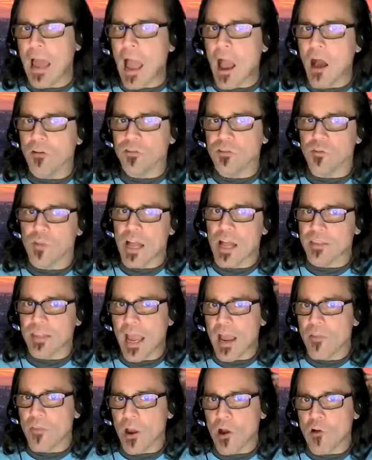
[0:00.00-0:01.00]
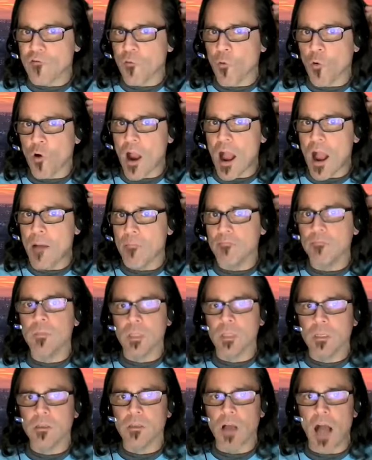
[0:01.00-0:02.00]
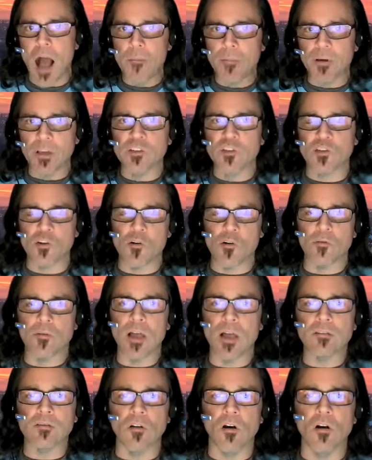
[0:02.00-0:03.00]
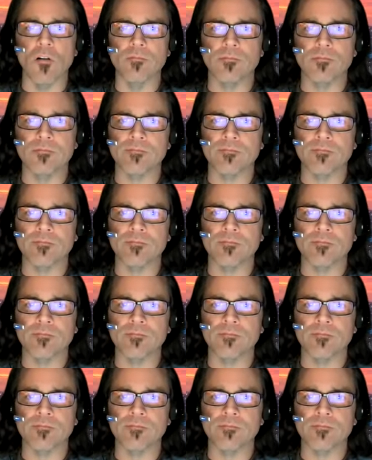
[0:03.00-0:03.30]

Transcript: now, so that, well, that therefore I'm I'm concerned. That's all.